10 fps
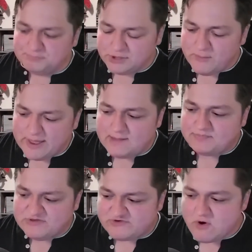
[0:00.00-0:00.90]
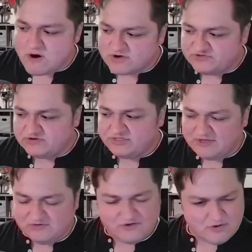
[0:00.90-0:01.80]
blowing up these arcs into
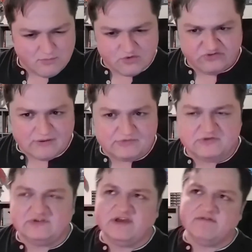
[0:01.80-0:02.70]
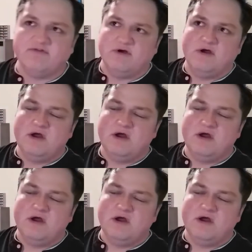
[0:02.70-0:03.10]
things that are more substantive,